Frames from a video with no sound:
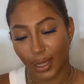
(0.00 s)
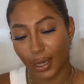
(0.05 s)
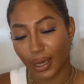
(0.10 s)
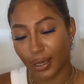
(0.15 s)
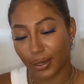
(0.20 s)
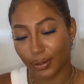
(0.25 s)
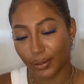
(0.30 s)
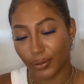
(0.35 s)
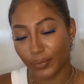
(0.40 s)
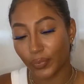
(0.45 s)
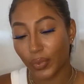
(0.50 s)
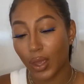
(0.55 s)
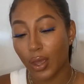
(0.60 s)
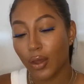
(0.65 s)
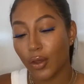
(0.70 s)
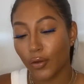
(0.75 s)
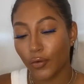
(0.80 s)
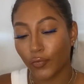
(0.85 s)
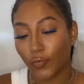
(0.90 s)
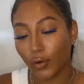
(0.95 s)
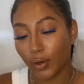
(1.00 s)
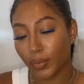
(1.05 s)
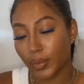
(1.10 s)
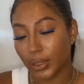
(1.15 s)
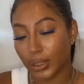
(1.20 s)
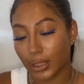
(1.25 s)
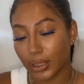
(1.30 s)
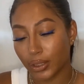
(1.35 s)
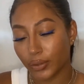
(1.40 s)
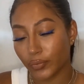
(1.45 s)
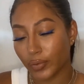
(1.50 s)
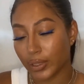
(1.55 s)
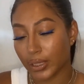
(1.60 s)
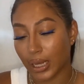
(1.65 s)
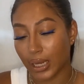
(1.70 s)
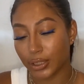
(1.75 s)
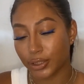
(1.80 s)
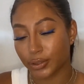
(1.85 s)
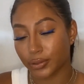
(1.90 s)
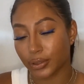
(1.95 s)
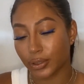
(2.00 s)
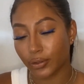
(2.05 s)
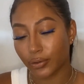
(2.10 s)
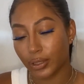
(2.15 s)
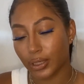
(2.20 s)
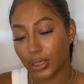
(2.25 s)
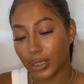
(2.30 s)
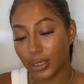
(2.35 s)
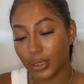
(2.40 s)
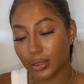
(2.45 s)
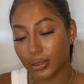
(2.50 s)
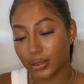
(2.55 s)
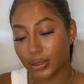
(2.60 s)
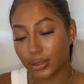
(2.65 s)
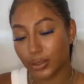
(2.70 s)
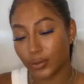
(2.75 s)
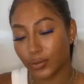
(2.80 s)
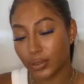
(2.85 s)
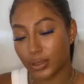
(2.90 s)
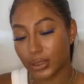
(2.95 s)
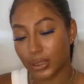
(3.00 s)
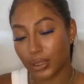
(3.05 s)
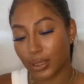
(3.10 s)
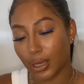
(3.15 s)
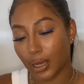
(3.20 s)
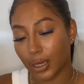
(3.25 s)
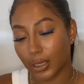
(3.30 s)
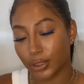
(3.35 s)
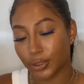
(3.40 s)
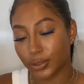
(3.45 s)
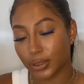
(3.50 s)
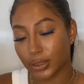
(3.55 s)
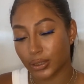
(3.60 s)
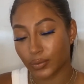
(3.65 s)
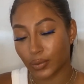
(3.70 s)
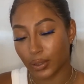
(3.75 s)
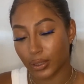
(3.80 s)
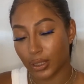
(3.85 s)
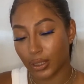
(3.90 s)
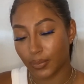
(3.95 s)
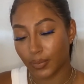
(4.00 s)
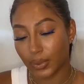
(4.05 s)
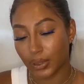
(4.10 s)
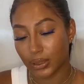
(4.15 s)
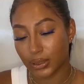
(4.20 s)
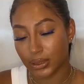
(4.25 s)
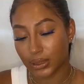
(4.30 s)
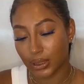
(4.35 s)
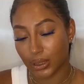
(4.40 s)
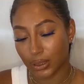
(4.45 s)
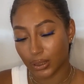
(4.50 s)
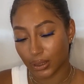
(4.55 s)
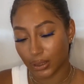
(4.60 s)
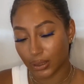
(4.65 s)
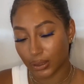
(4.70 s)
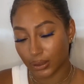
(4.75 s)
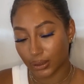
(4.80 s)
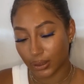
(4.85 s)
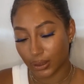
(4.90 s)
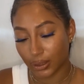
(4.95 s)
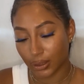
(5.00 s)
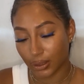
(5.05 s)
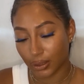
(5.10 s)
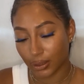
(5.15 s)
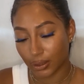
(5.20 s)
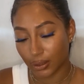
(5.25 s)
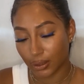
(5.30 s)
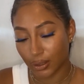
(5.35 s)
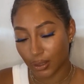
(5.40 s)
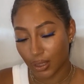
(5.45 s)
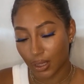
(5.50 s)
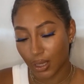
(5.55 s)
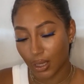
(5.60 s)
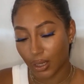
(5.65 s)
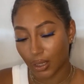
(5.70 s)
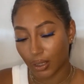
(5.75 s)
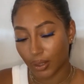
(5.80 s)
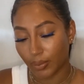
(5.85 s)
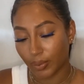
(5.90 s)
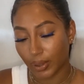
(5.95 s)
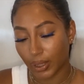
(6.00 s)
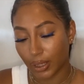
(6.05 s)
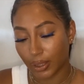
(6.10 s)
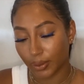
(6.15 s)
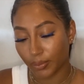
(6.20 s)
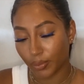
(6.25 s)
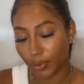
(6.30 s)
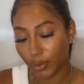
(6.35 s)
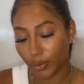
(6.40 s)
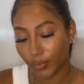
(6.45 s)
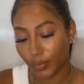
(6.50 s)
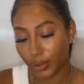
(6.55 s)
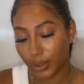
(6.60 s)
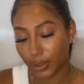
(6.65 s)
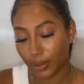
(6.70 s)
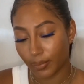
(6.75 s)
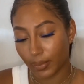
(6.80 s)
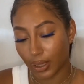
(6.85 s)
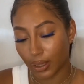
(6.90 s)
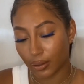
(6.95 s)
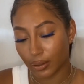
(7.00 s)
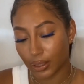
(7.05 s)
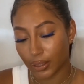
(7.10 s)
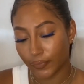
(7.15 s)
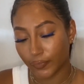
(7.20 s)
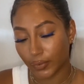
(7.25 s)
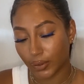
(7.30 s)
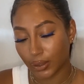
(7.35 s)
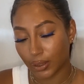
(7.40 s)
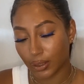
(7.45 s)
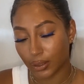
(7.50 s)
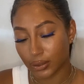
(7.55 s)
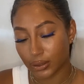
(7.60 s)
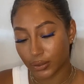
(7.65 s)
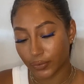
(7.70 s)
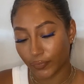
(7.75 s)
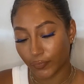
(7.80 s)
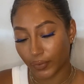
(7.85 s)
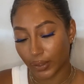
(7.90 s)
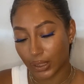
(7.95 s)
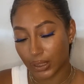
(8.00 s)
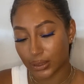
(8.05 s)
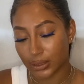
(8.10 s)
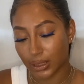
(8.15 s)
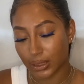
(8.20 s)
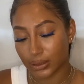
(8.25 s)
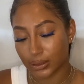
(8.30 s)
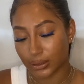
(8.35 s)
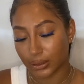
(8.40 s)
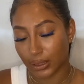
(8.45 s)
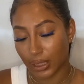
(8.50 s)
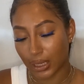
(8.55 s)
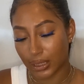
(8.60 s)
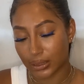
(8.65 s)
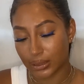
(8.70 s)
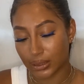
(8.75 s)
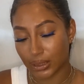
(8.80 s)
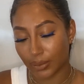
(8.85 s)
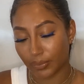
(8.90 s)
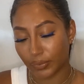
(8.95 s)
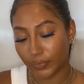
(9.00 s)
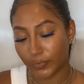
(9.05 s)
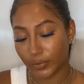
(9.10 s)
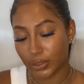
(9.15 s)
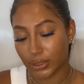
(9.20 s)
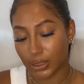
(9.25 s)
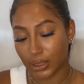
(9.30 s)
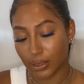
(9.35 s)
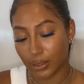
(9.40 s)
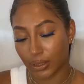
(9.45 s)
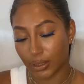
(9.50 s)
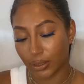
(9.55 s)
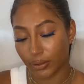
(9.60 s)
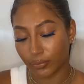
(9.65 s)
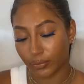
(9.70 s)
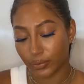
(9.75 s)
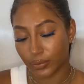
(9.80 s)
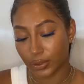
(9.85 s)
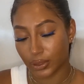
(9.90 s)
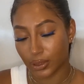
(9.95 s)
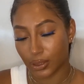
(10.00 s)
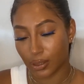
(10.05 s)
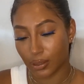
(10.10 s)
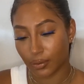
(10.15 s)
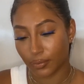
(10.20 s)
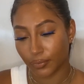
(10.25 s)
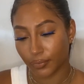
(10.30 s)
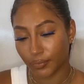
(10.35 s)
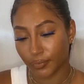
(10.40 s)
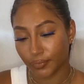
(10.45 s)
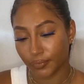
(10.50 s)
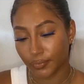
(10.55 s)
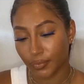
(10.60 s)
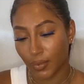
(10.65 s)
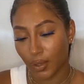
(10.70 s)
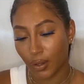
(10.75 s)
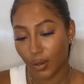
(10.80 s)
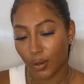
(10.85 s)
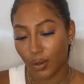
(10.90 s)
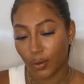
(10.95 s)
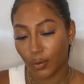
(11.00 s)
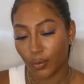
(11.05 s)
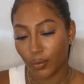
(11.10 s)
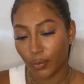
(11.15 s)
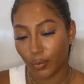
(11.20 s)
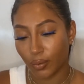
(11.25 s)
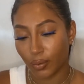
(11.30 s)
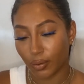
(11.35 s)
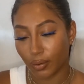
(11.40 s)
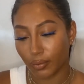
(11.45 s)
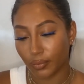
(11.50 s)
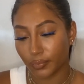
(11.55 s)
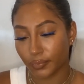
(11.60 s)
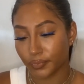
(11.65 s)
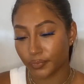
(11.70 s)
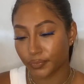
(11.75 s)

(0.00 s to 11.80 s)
I don't know. Formulated with natural ingredients, soothes and hydrates while keeping skin clear. Apply an appropriate amount evenly onto face as the last step of your skincare routine. Cool.